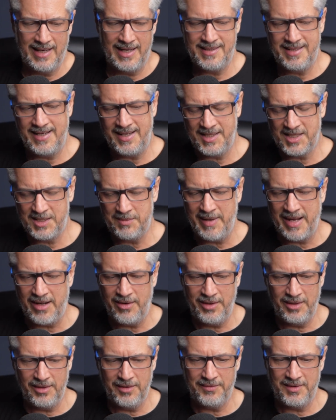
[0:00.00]
I take a
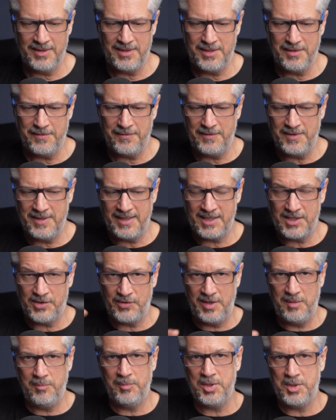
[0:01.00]
smattering of the different
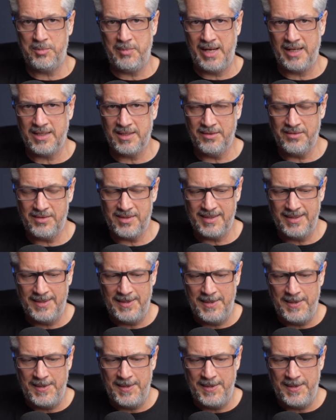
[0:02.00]
extreme perspectives